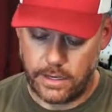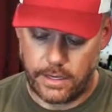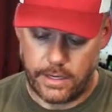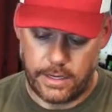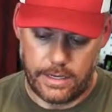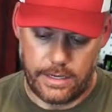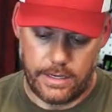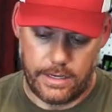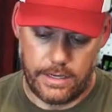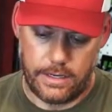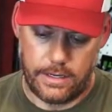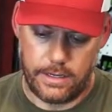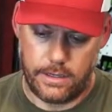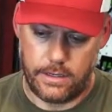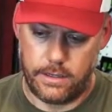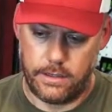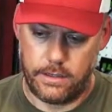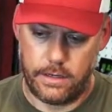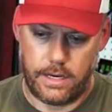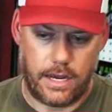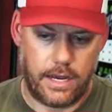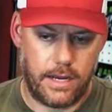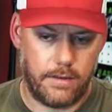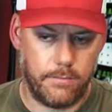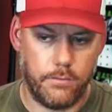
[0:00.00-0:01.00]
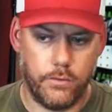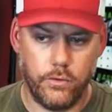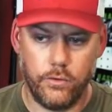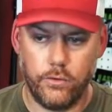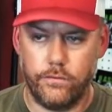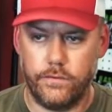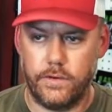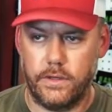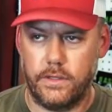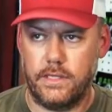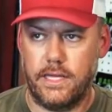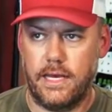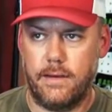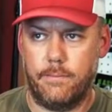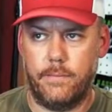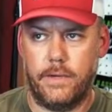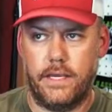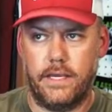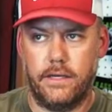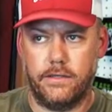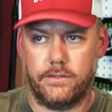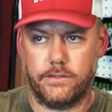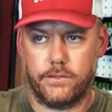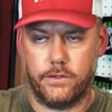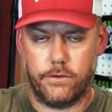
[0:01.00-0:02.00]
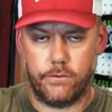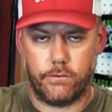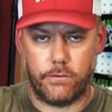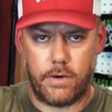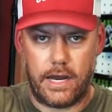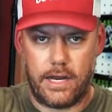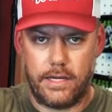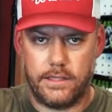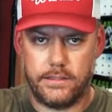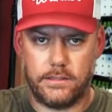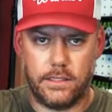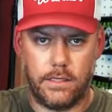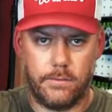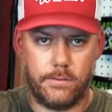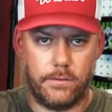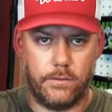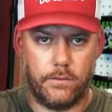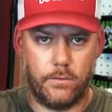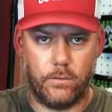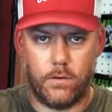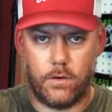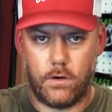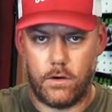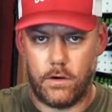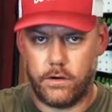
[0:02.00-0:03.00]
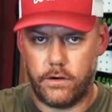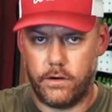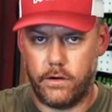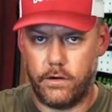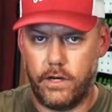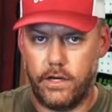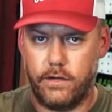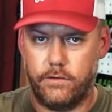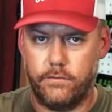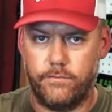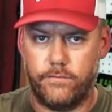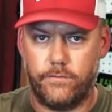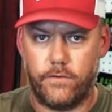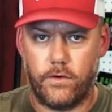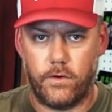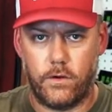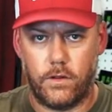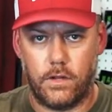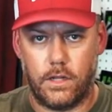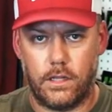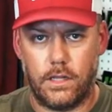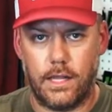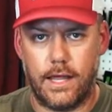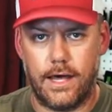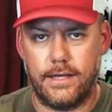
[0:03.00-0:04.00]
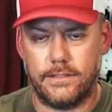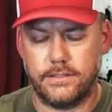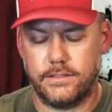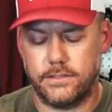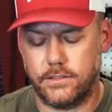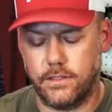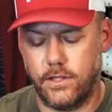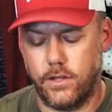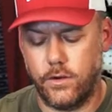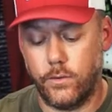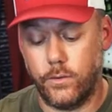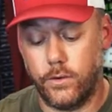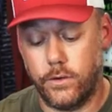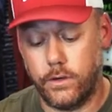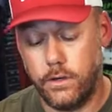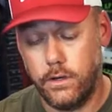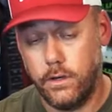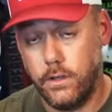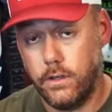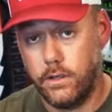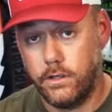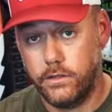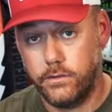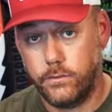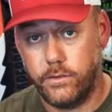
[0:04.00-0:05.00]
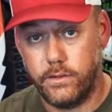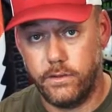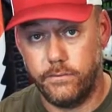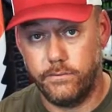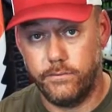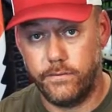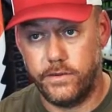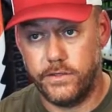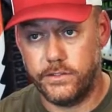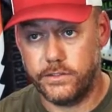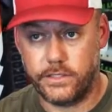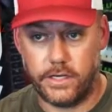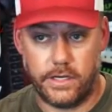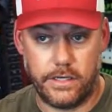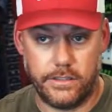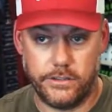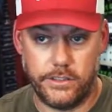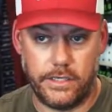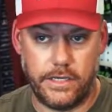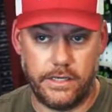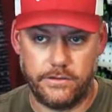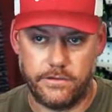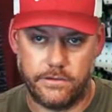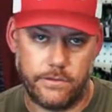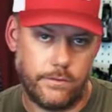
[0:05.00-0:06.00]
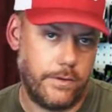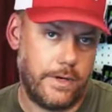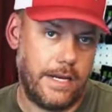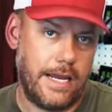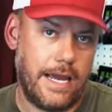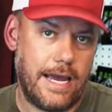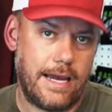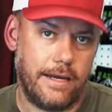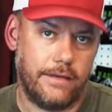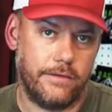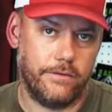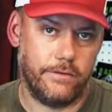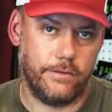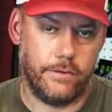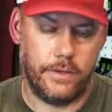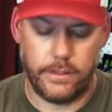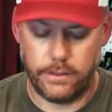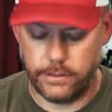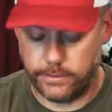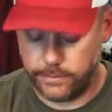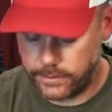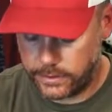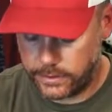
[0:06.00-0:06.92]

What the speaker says: and I move it, that bait is going to rise up in the water and fall a lot slower to where the fish got a chance to react to it.